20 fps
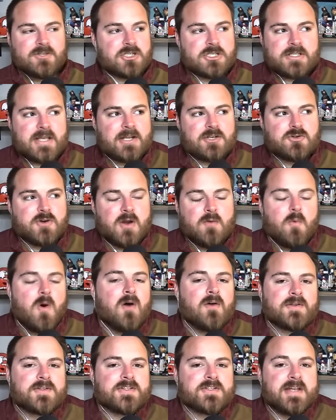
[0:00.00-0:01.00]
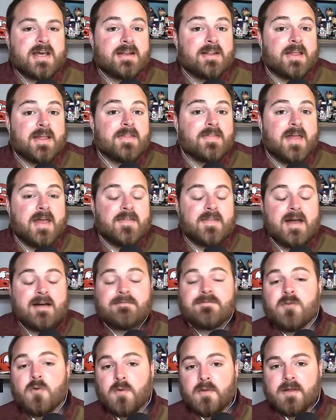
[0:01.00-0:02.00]
Just like Trey Wallace said in
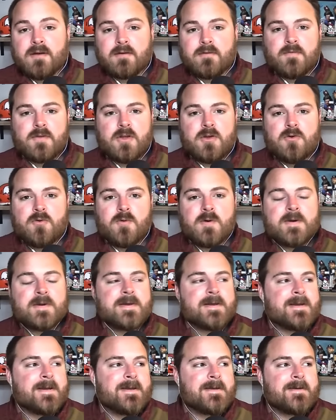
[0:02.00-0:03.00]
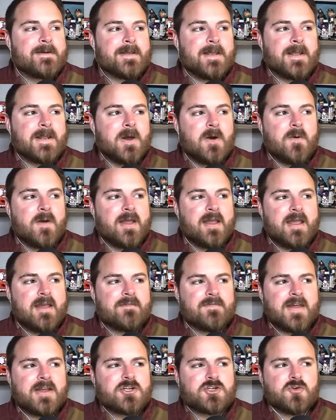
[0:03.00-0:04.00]
that full interview, you know,
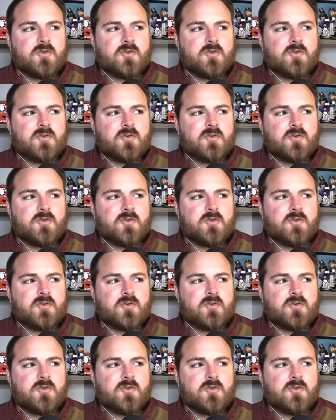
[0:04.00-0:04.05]
if they